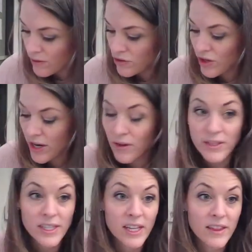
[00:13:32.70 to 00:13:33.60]

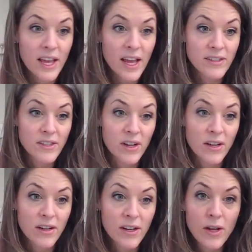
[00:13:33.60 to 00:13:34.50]
triangles to get the hexagon.
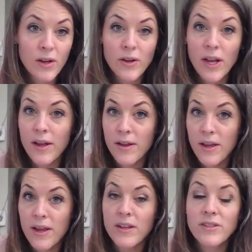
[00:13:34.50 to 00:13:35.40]
Okay,
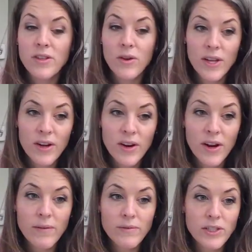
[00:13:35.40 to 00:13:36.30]
so here
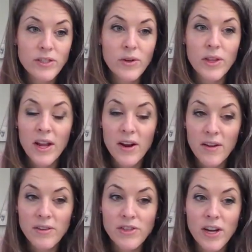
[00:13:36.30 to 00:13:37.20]
I'm just doing the area
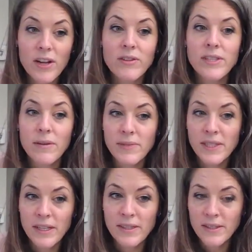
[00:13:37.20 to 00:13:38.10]
of the triangle times
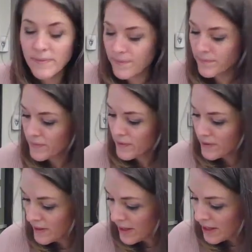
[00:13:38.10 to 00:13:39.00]
6.
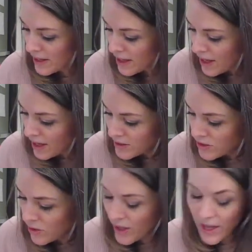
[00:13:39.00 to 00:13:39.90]
Okay,
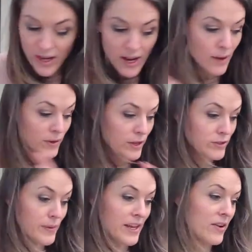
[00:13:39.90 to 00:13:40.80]
so then I would
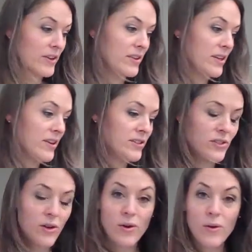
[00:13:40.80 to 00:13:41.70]
use my calculator. So,
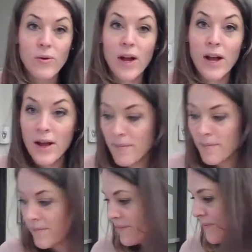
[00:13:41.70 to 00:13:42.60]

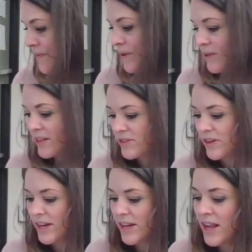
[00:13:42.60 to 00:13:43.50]
oh, that's great.